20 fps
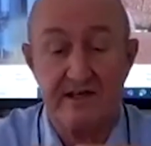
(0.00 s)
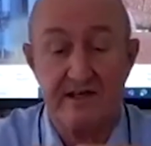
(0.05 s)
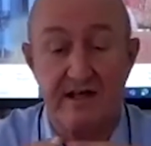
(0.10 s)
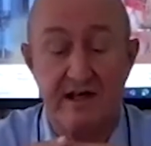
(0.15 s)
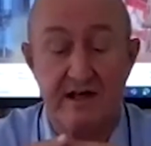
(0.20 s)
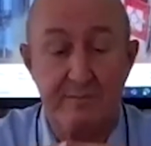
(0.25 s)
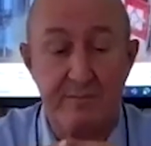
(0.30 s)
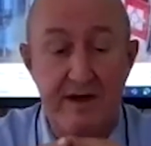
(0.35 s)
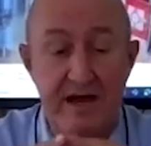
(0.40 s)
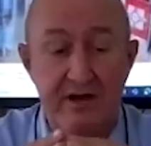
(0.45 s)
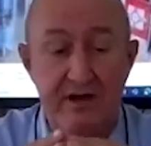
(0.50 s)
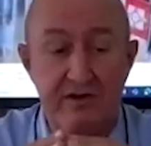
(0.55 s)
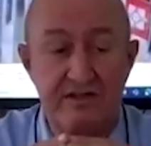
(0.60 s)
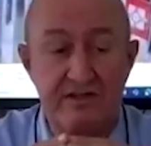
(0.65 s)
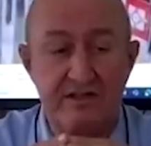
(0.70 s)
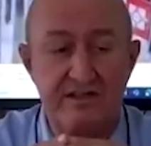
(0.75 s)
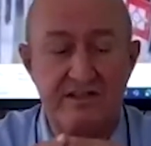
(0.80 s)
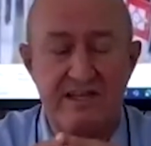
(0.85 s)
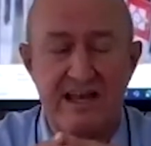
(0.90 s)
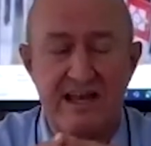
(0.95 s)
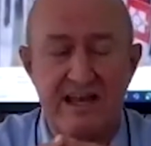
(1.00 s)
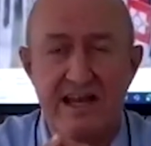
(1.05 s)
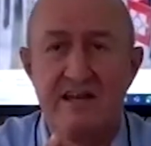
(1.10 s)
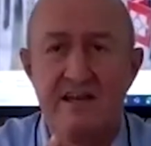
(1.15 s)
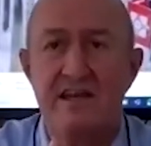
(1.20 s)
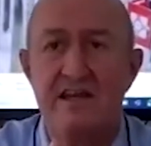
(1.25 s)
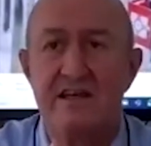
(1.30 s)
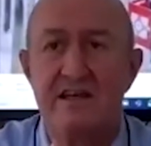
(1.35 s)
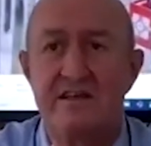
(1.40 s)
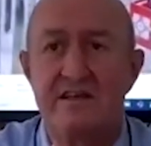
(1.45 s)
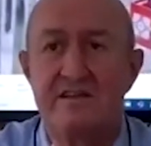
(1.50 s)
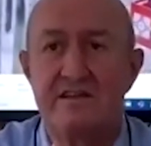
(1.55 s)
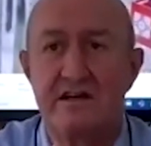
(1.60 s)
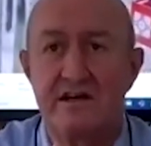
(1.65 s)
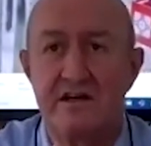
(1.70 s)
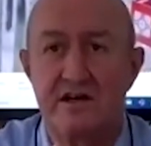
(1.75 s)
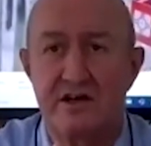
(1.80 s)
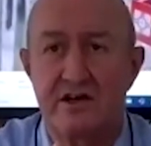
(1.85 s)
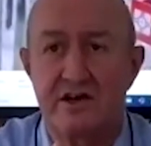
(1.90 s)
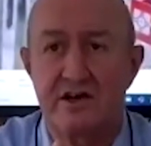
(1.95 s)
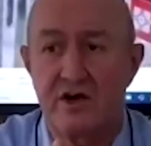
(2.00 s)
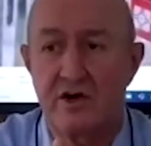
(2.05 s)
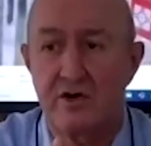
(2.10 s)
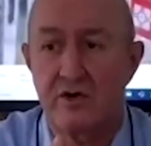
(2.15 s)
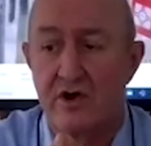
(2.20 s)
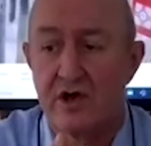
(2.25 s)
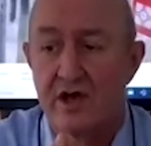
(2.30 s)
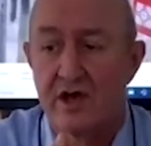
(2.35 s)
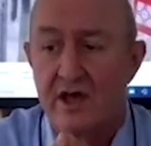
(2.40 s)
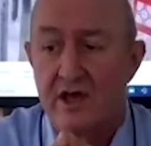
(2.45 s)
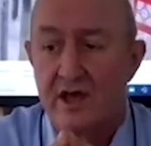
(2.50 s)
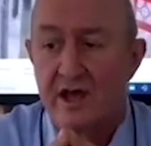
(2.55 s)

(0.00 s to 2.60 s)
about 10 years ago.